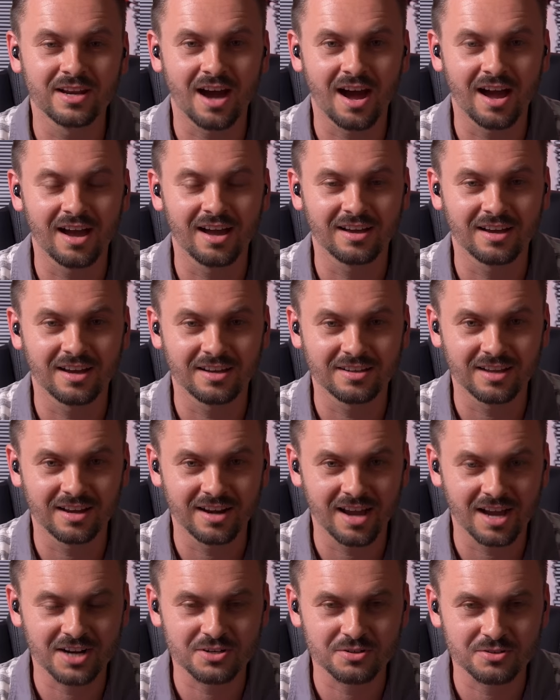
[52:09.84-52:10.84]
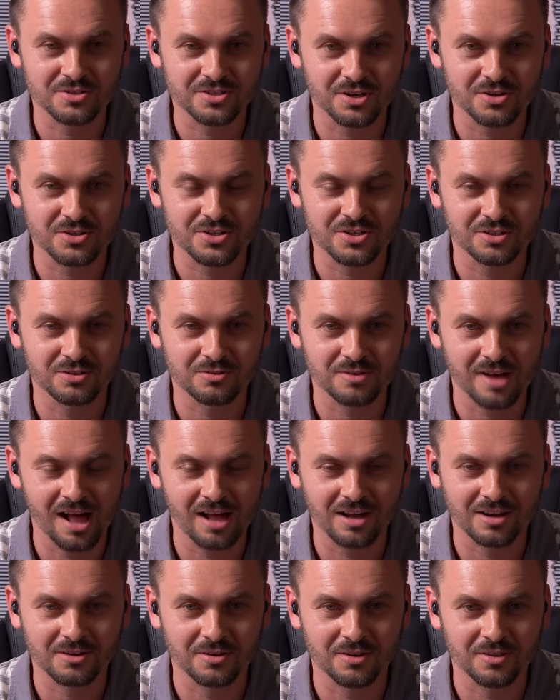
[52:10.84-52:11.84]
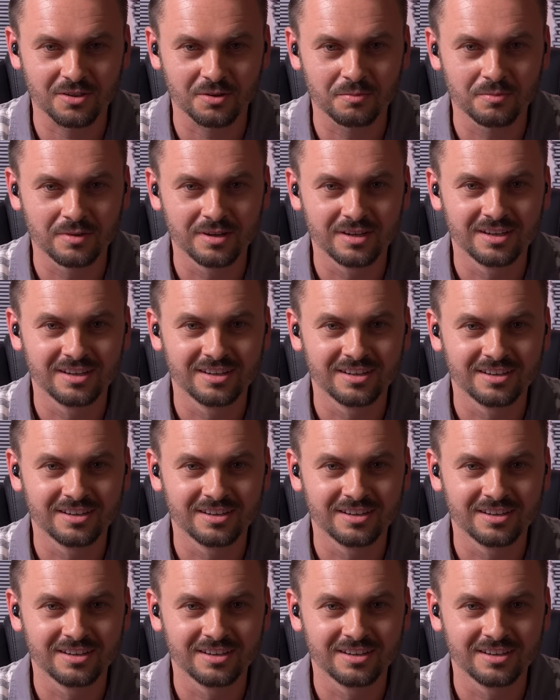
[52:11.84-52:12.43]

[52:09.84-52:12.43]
mean, I, I an actual social algorithm